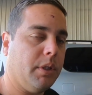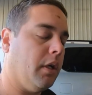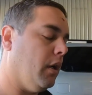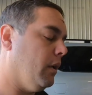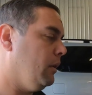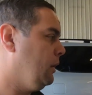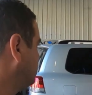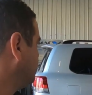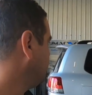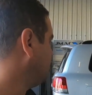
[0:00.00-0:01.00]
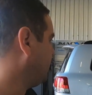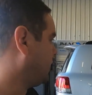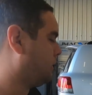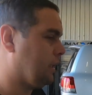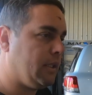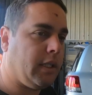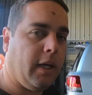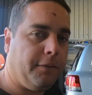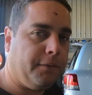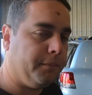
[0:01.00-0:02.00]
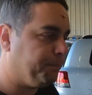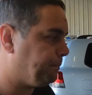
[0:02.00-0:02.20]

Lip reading: go, doing all that kind of stuff.